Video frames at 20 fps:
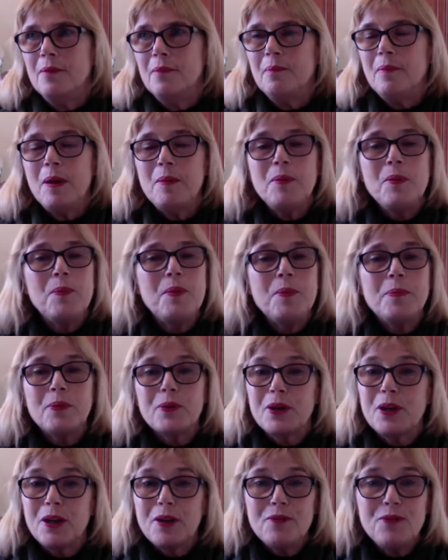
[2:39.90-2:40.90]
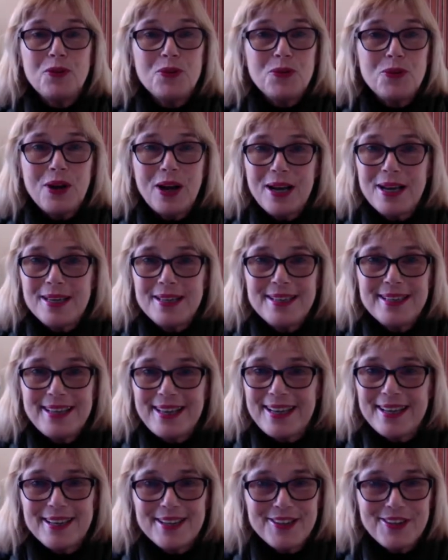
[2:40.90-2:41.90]
maybe people give you nice
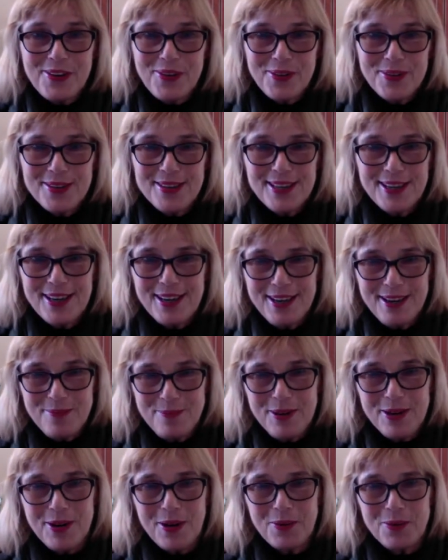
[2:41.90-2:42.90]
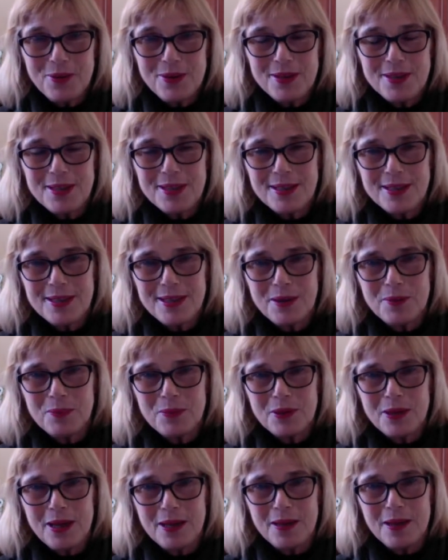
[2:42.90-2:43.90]
things all the time. It's just it
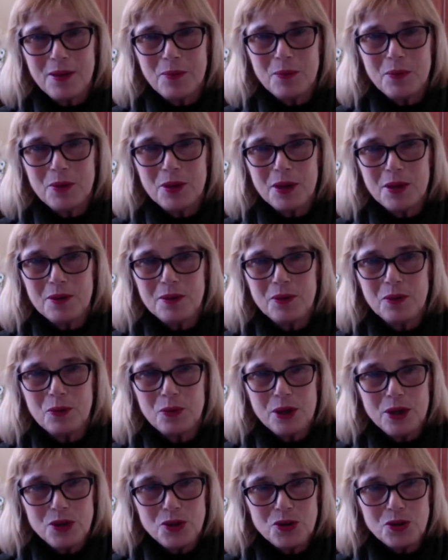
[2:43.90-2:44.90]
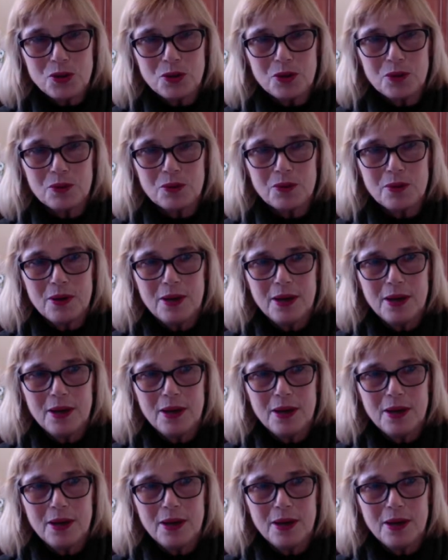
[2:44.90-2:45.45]
would increase your